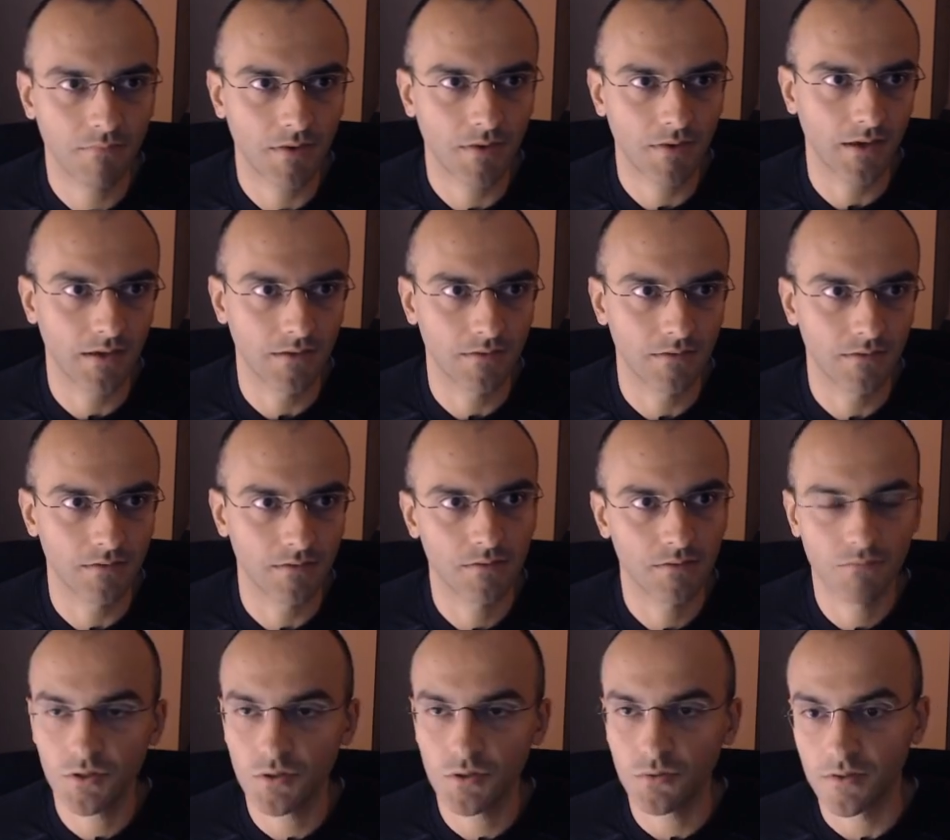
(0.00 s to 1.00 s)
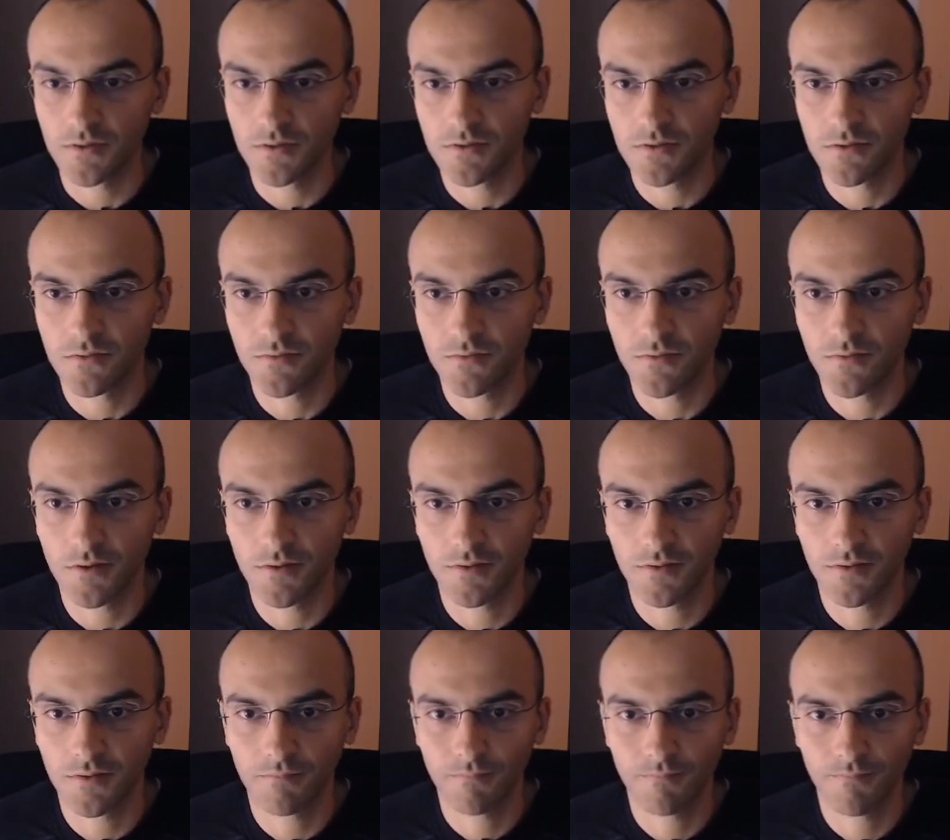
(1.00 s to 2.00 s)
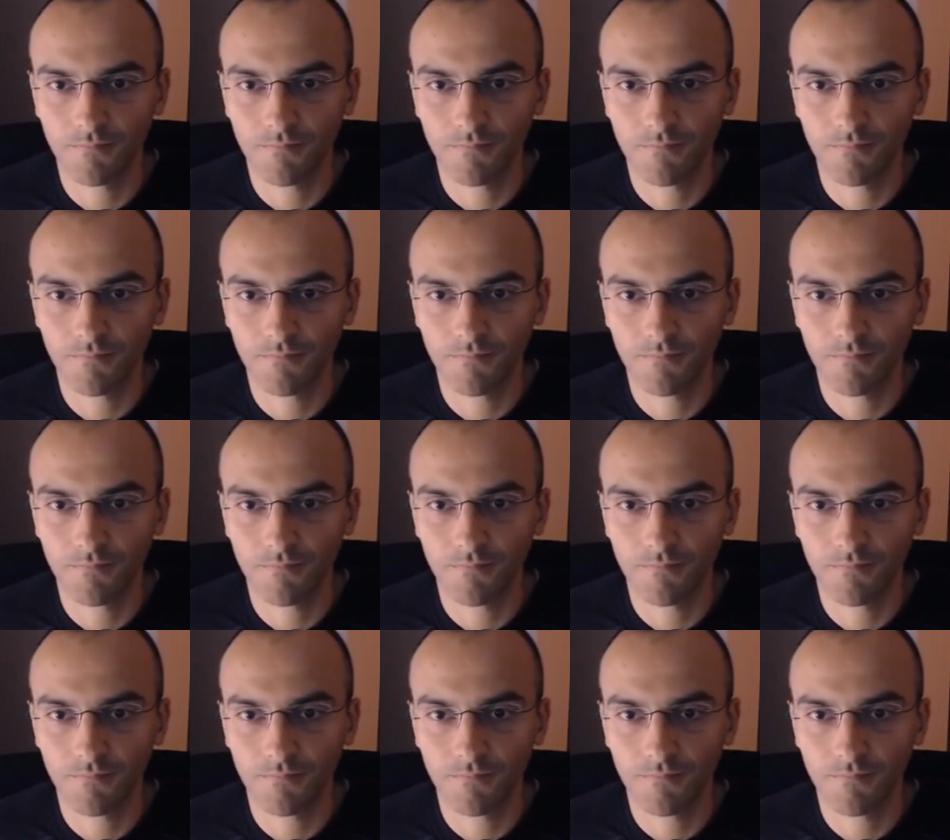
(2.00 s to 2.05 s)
and so on and so forth.